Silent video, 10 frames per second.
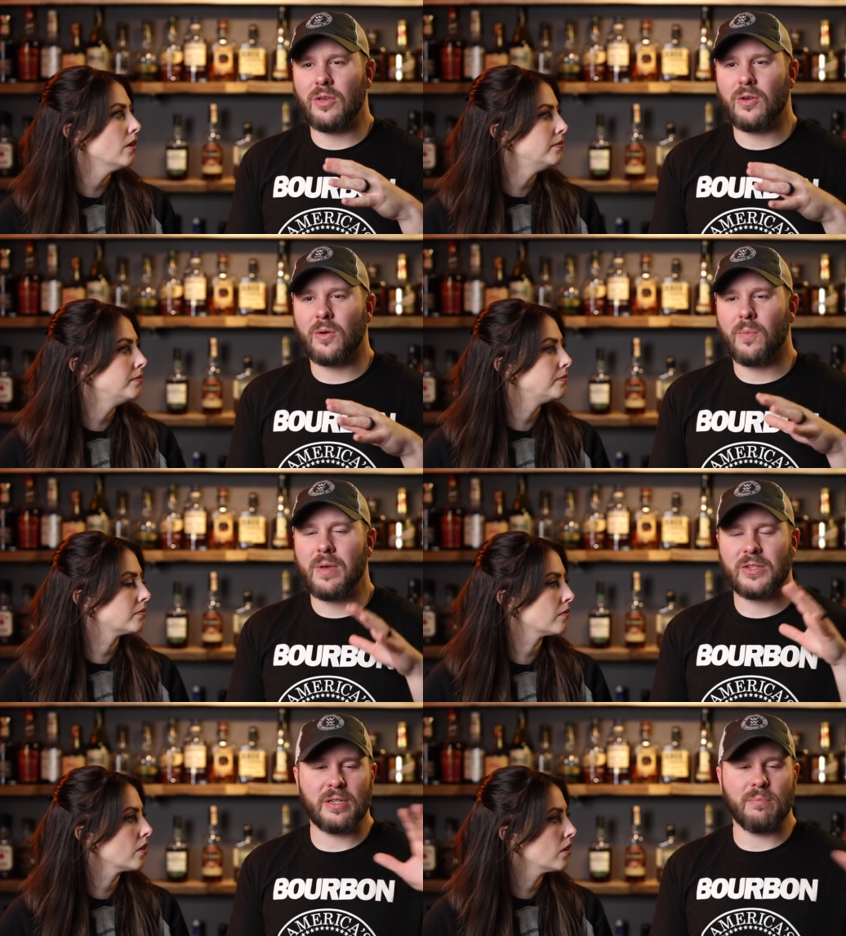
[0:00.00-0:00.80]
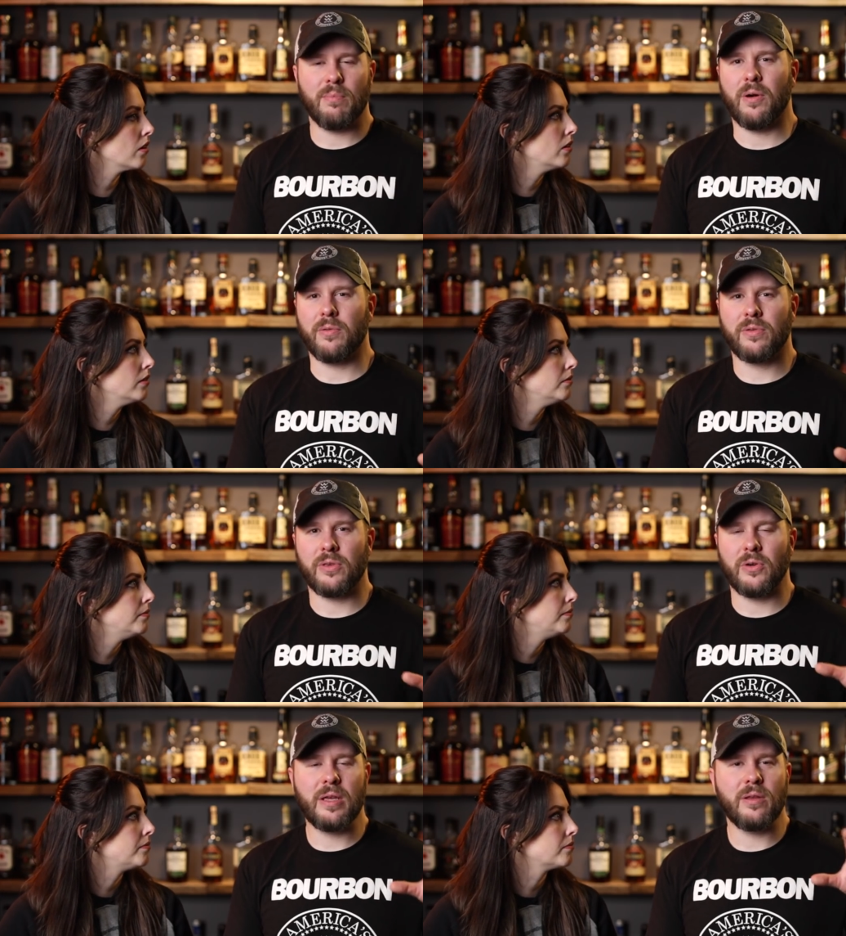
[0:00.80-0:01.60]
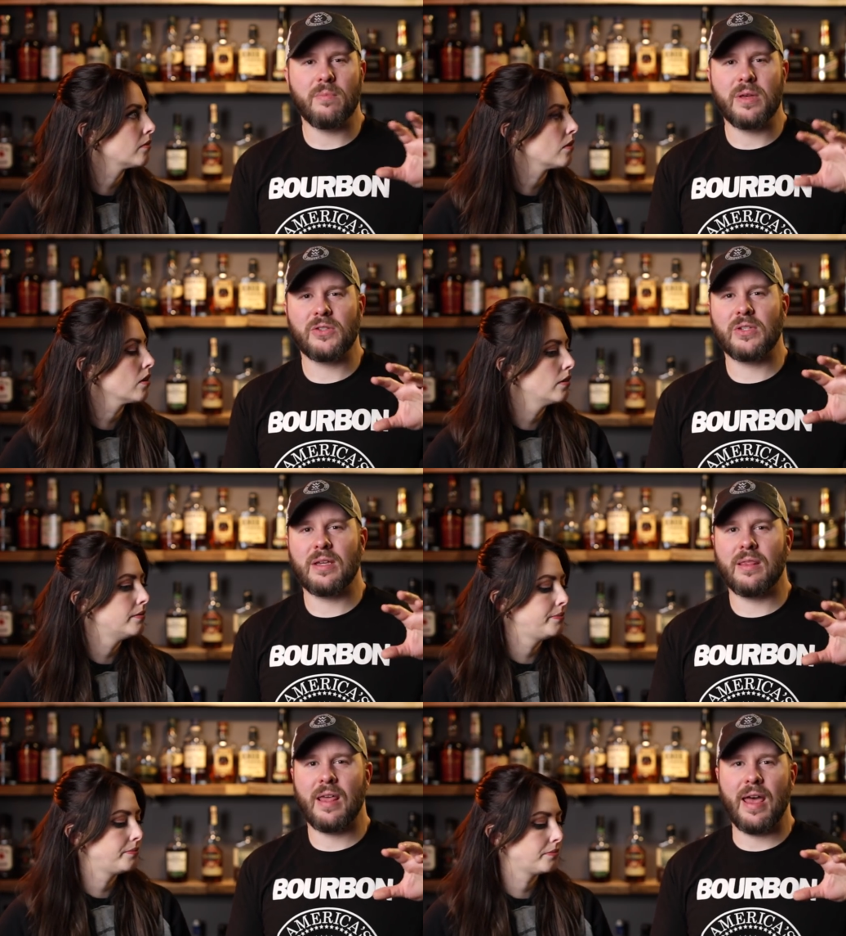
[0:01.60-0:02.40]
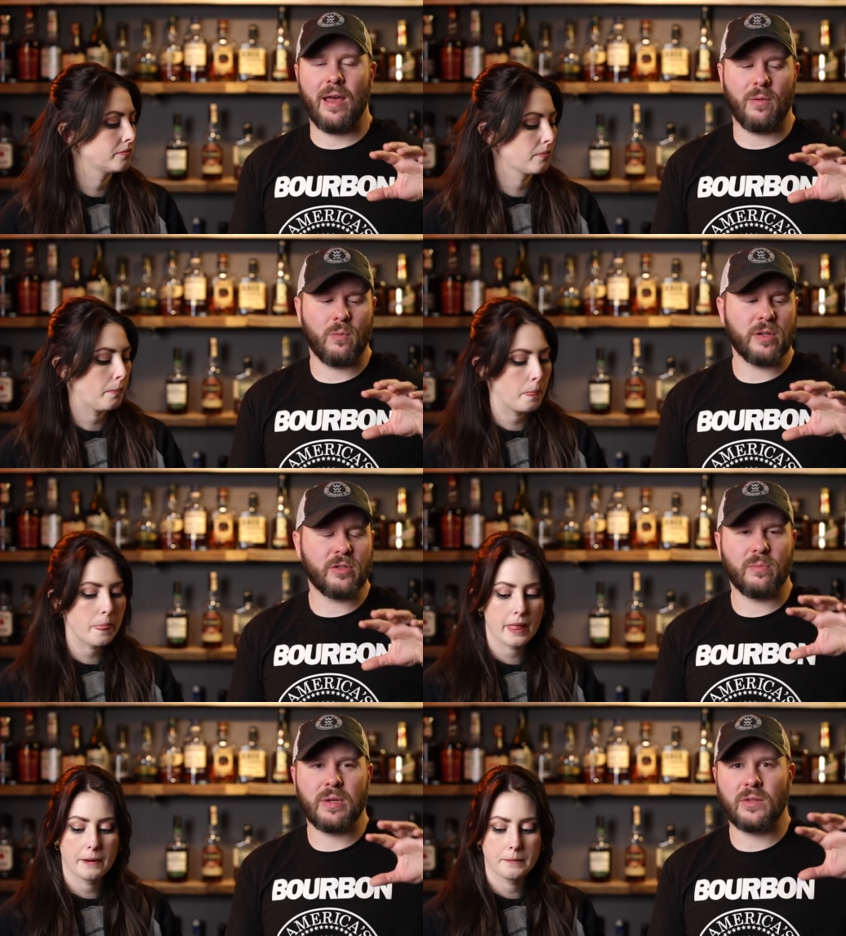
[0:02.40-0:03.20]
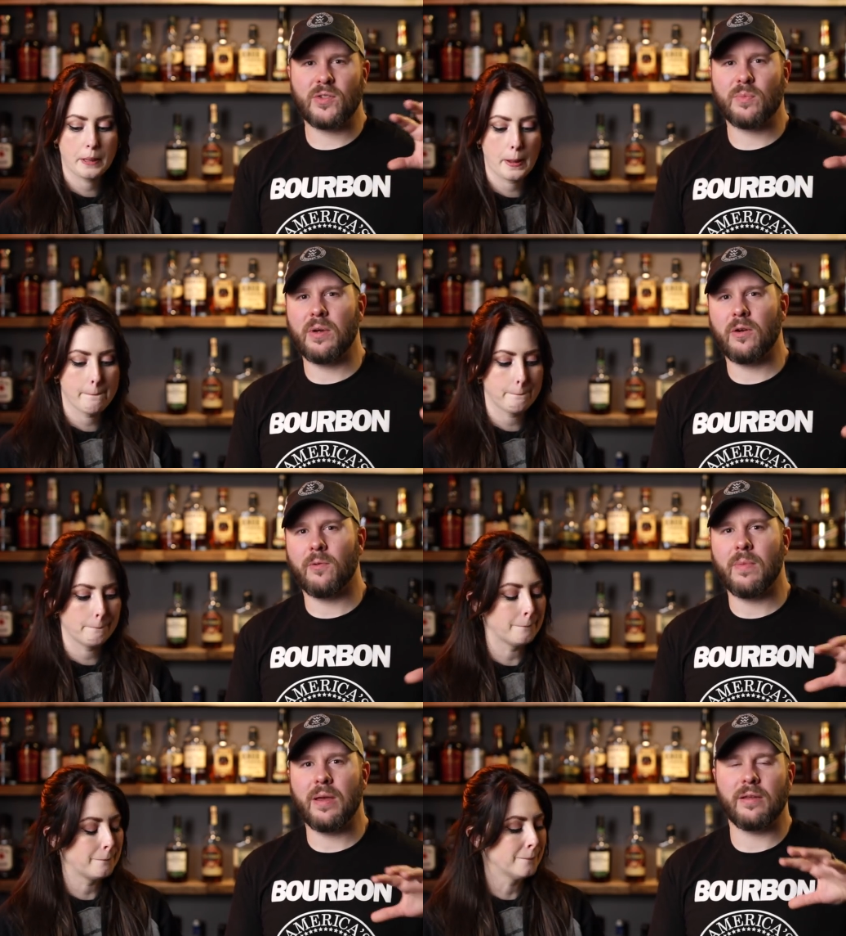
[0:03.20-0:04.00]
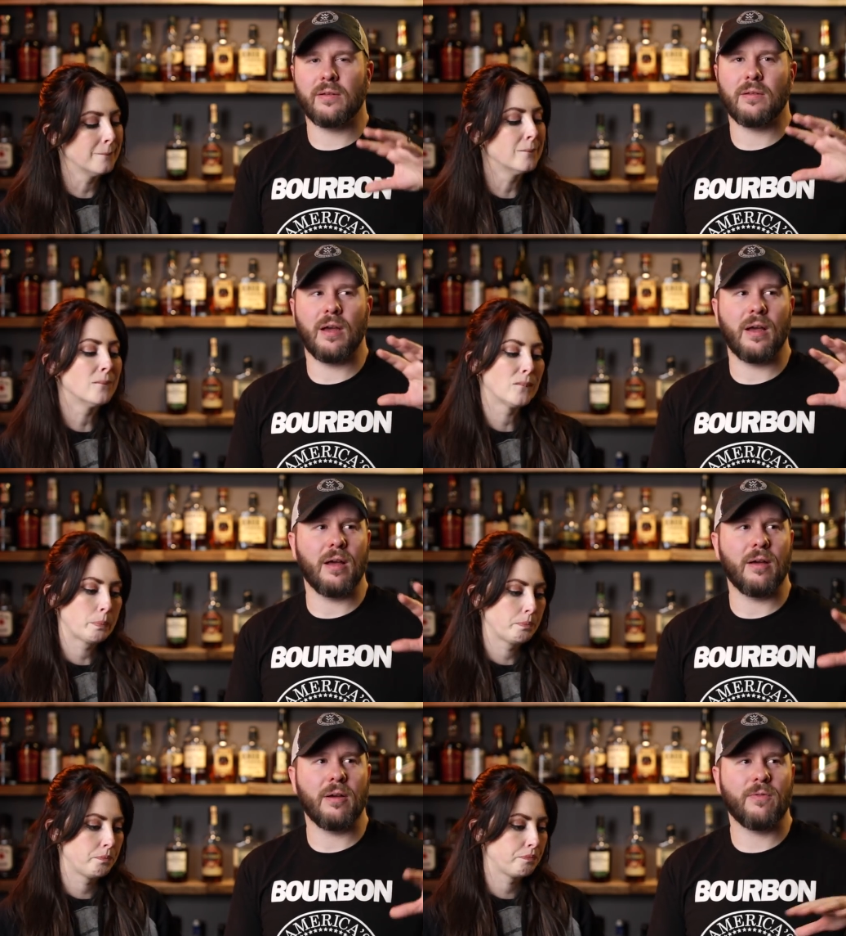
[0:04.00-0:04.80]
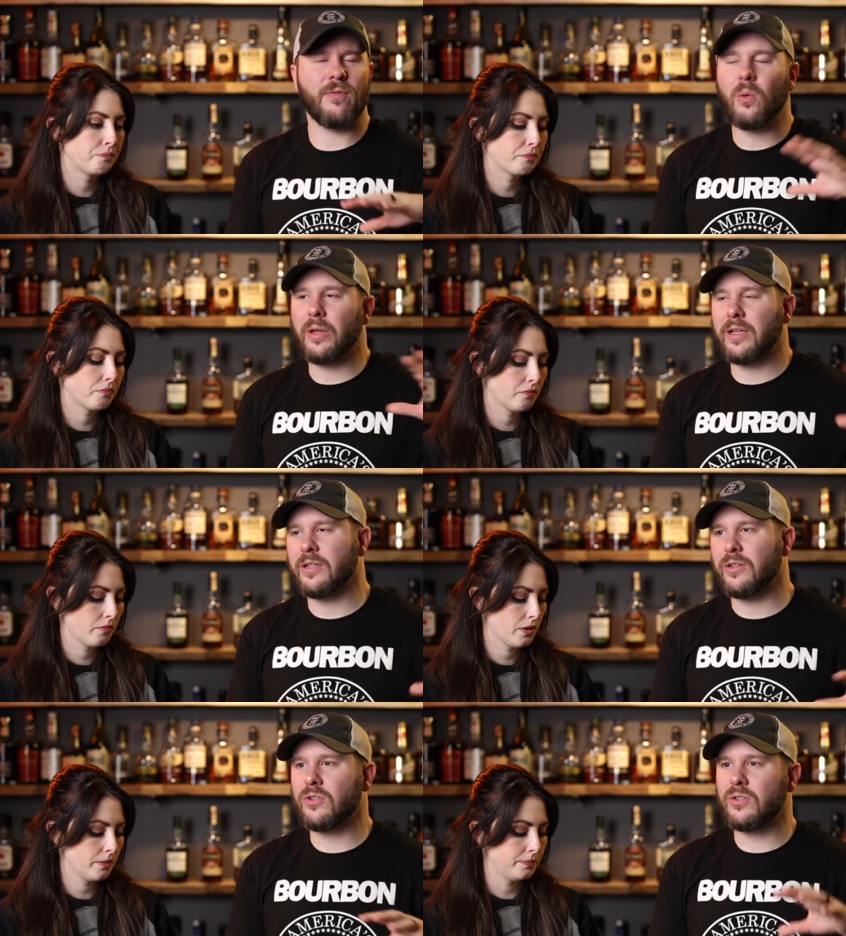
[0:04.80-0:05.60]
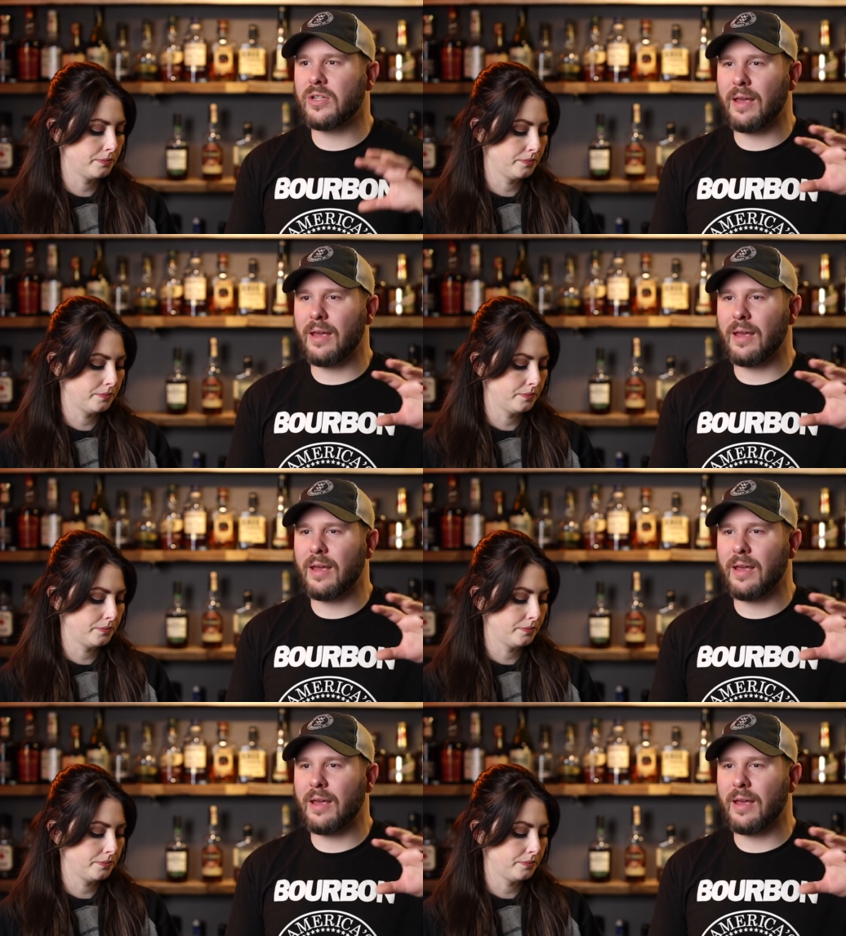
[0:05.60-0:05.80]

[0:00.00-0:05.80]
Speaker 1: you're missing both. You're either missing that winter mint, spearmint, uh, foliage mm-hmm.